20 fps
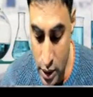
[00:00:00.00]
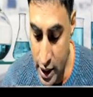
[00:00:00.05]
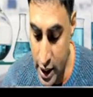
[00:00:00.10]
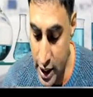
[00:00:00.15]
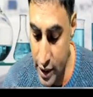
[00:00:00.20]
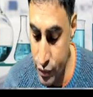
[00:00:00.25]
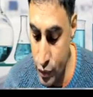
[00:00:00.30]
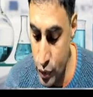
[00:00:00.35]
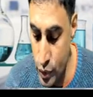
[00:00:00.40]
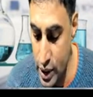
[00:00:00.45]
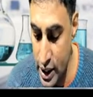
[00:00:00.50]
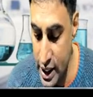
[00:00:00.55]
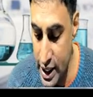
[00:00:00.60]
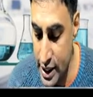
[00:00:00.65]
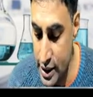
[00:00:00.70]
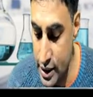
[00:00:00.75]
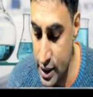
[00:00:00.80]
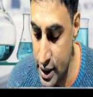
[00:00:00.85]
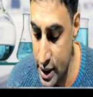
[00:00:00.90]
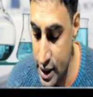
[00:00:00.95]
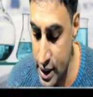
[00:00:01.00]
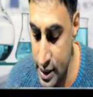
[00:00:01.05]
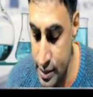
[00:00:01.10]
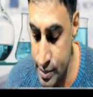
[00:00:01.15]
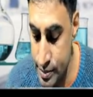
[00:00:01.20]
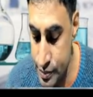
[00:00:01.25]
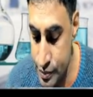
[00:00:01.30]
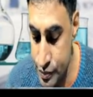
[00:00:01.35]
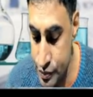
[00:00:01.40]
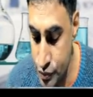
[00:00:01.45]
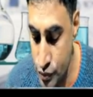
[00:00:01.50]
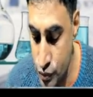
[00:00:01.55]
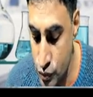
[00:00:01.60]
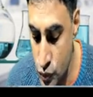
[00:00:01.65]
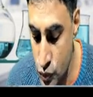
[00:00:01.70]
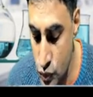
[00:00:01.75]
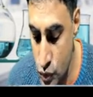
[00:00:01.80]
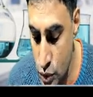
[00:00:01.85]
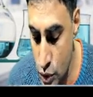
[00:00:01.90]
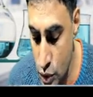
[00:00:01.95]
If you react
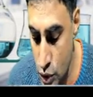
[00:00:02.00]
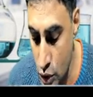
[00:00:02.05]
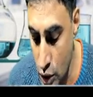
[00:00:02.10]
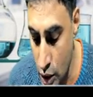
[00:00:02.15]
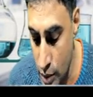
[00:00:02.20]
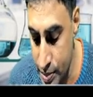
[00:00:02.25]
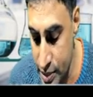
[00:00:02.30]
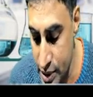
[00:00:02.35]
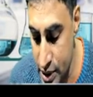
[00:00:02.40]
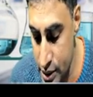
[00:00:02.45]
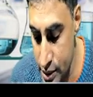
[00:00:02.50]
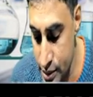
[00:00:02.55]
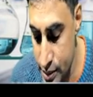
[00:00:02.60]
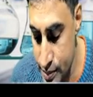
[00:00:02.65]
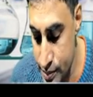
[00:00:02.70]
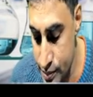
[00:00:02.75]
copper